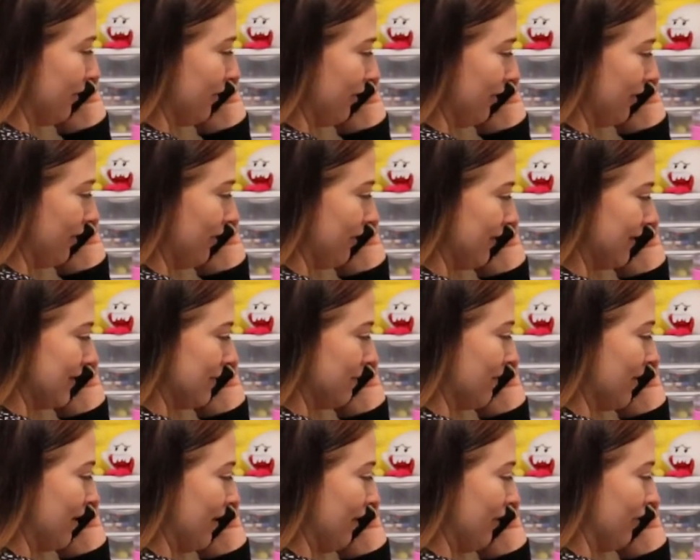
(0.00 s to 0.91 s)
earlier this
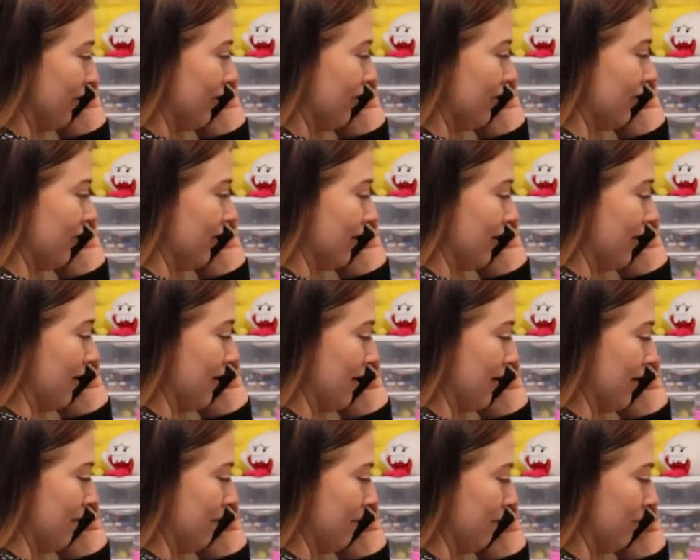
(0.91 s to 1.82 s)
month
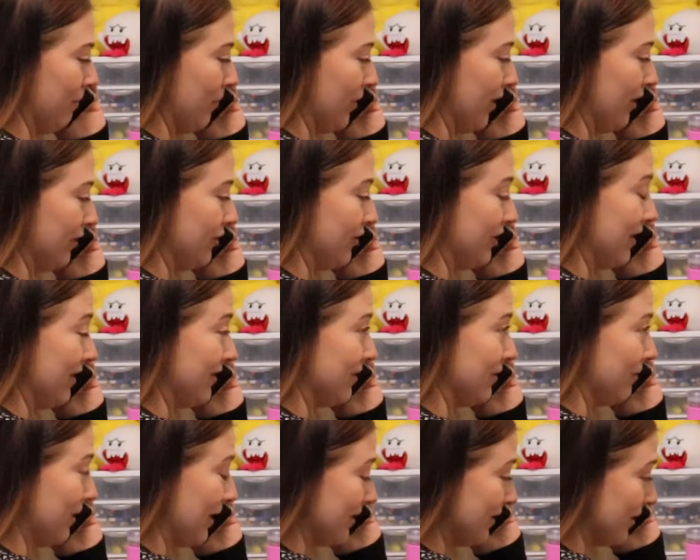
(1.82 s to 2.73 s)
um, but she is
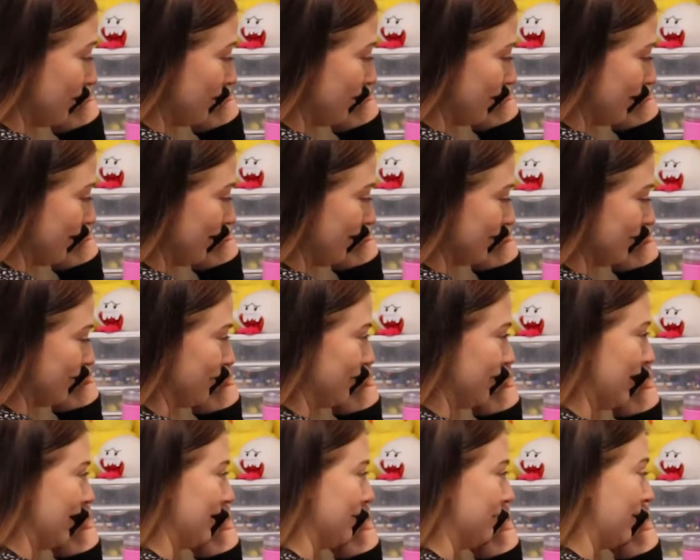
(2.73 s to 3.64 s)
a rescue dog, so
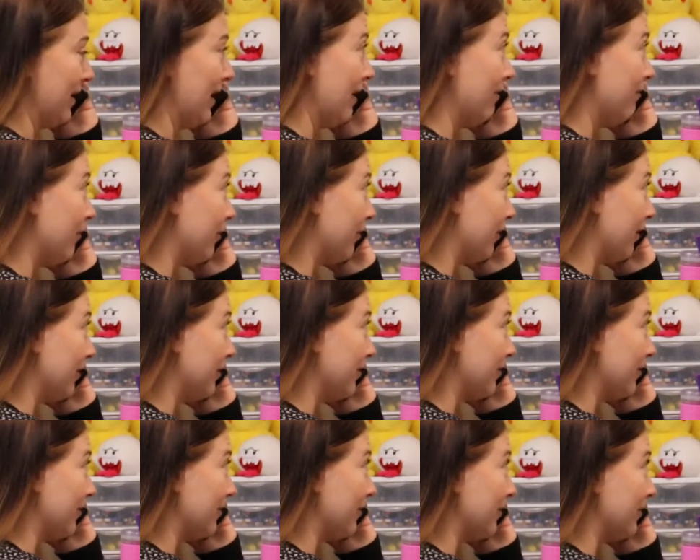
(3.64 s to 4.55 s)
she has behavioral
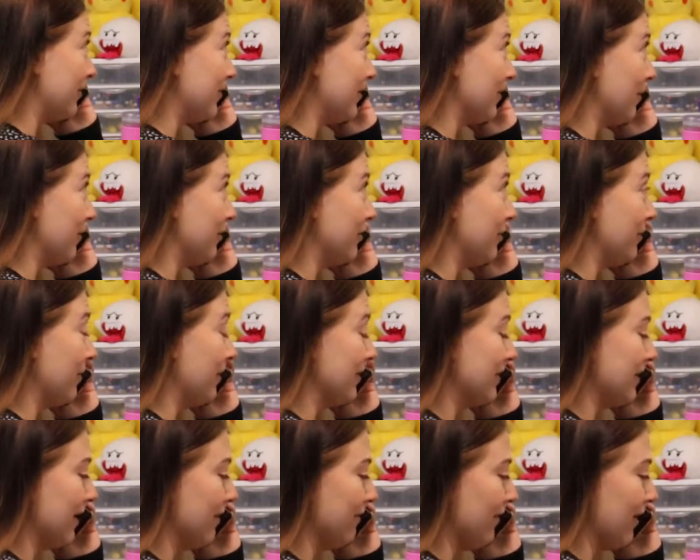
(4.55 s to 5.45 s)
issues, so she
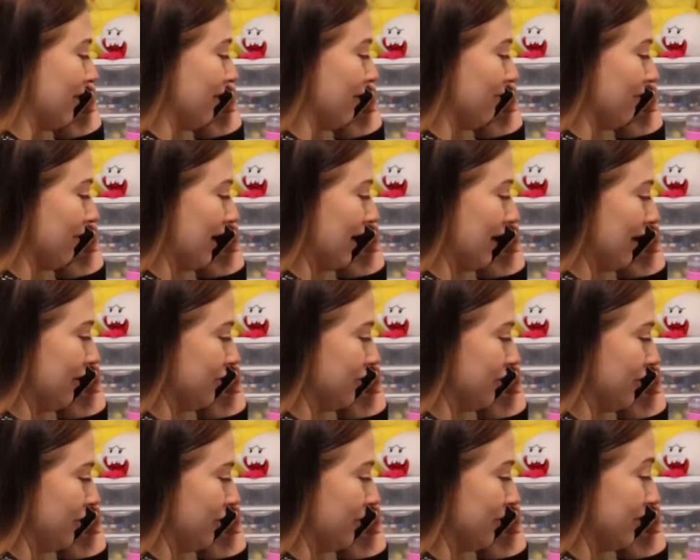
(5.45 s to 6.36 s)
was giving the vet
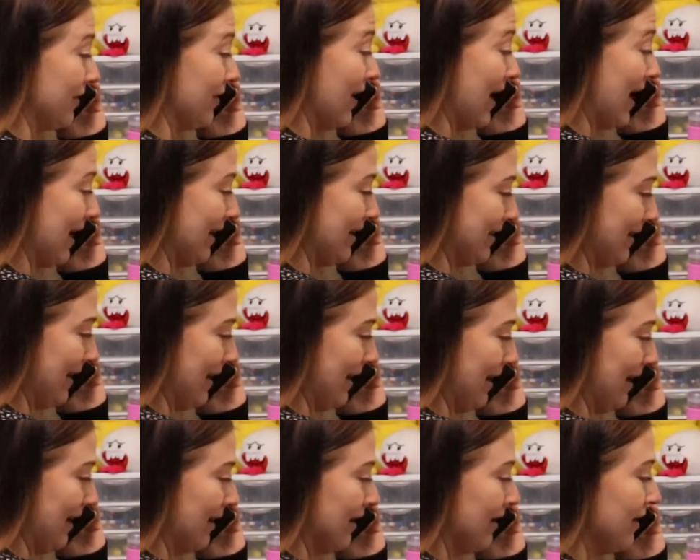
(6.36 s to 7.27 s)
issues that
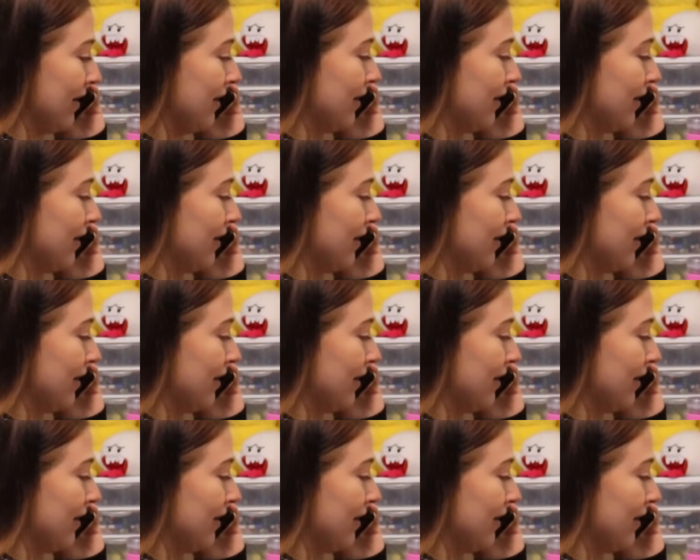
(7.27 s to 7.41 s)
day.